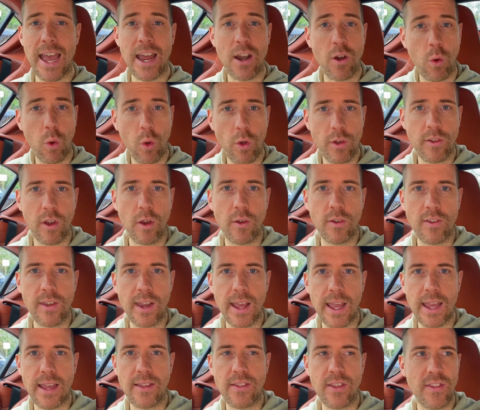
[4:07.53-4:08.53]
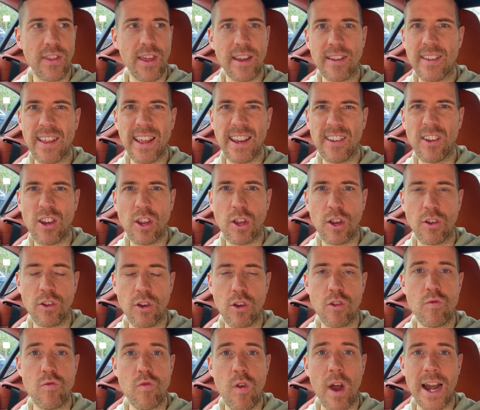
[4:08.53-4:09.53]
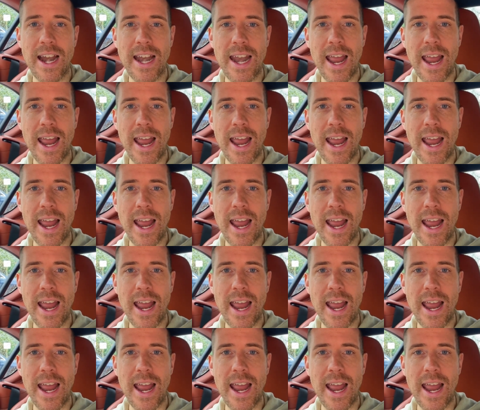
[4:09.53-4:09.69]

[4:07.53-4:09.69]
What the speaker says: and also see that there's things that you can do right